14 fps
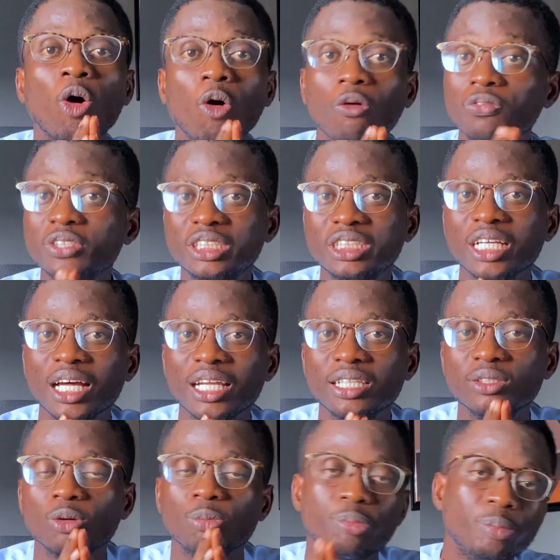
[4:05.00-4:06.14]
officially
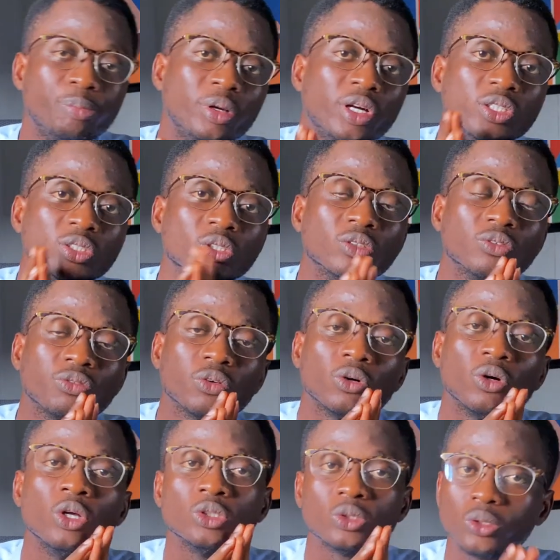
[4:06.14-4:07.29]
your preparation for
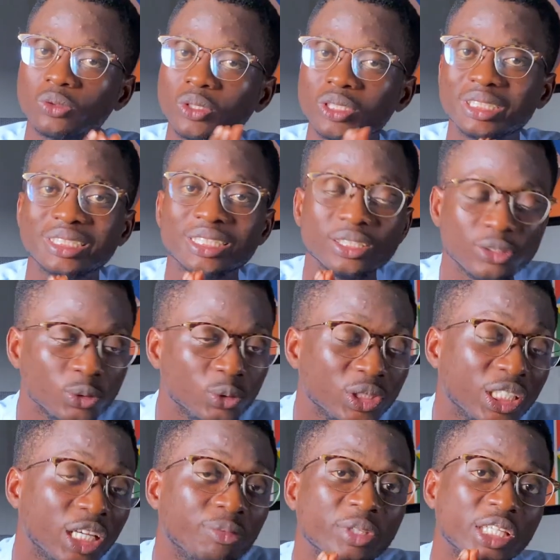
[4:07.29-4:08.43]
2026
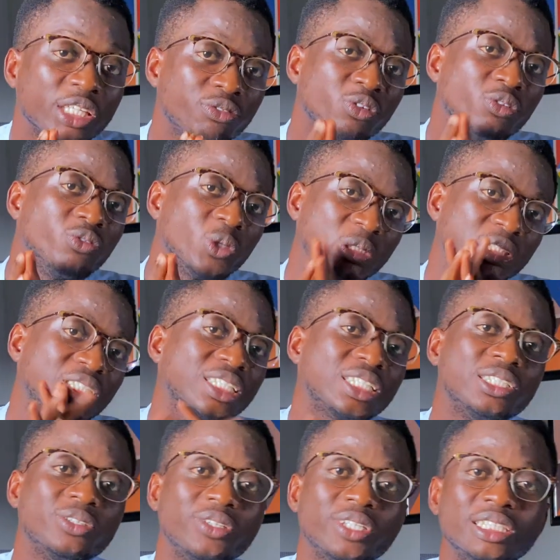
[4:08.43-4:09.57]
UTME if you've not
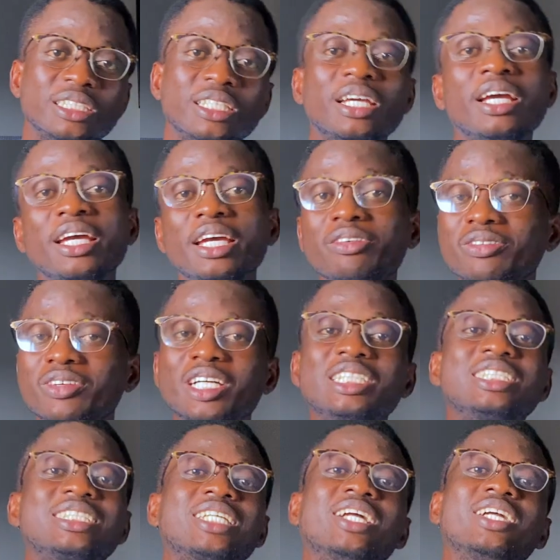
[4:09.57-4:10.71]
started already. If you've already
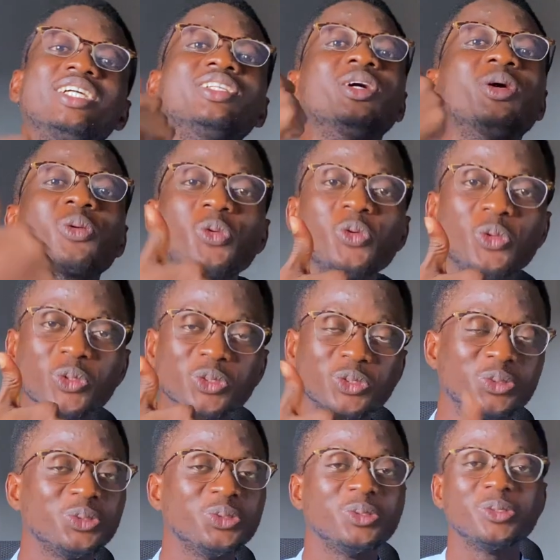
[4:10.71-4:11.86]
started, kudos
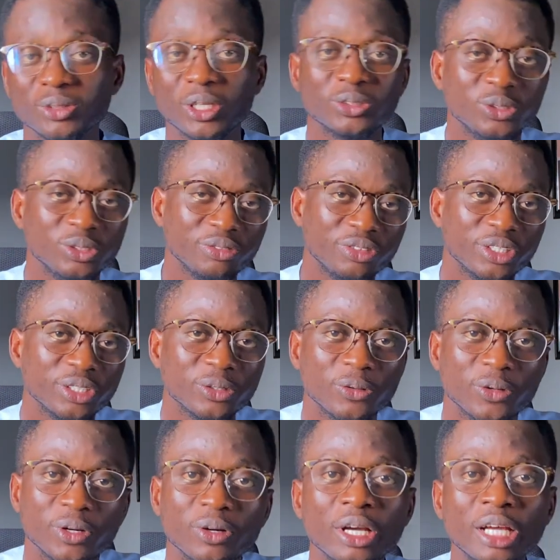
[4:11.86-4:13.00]
to you. You are doing very
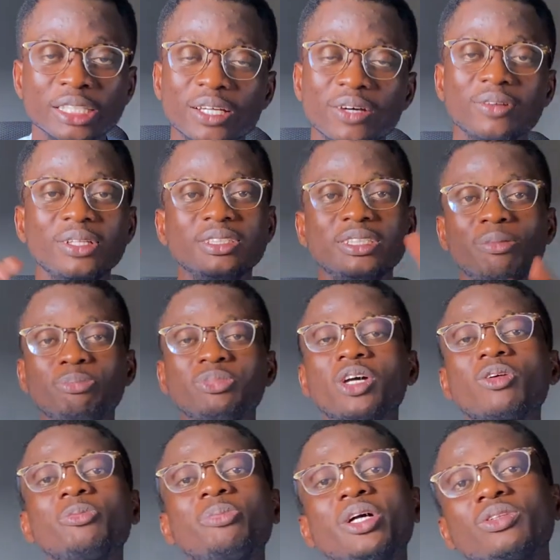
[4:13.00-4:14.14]
well. Now, the
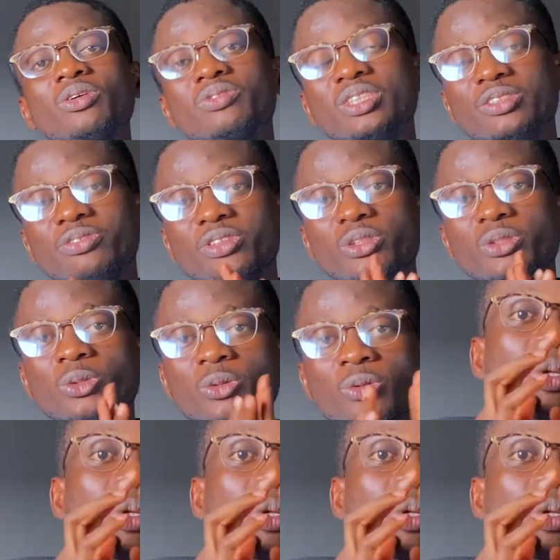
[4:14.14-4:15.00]
second part of this video,